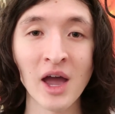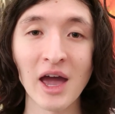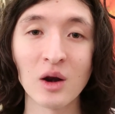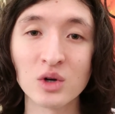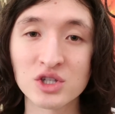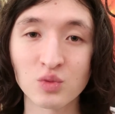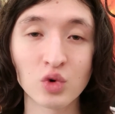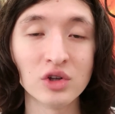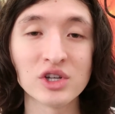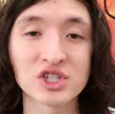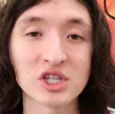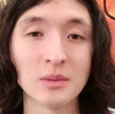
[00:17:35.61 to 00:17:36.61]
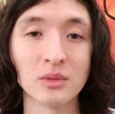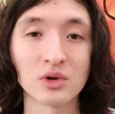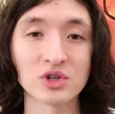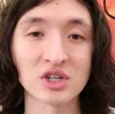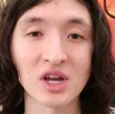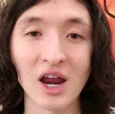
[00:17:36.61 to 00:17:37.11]
And it was really
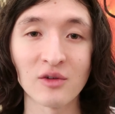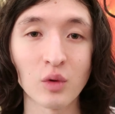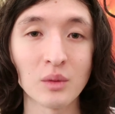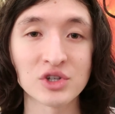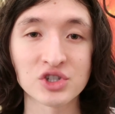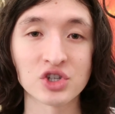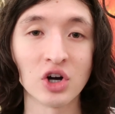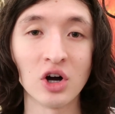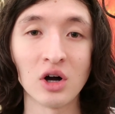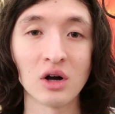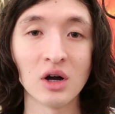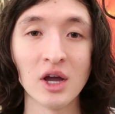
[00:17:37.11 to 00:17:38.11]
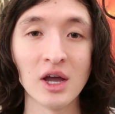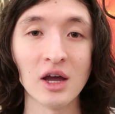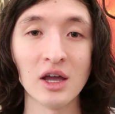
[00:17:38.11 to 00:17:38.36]
similar to kind of what we saw